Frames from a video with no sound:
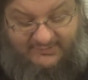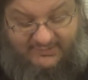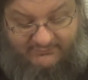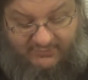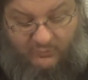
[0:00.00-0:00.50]
a
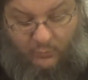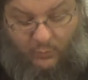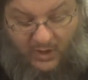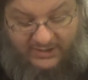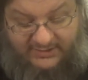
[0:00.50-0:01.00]
different
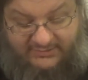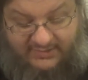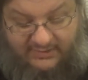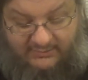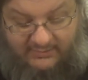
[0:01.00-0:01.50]

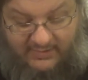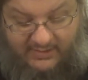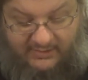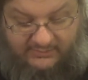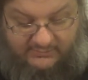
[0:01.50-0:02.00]
quality
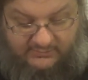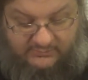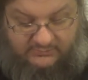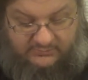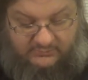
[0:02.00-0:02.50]
than
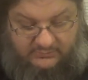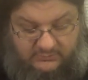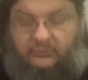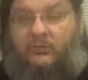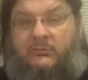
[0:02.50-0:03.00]

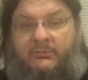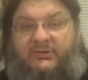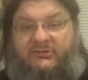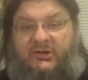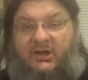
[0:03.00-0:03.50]
normal
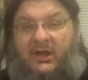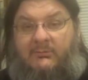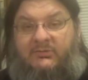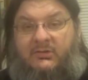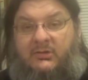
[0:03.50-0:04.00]
Munchkin
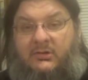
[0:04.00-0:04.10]
games.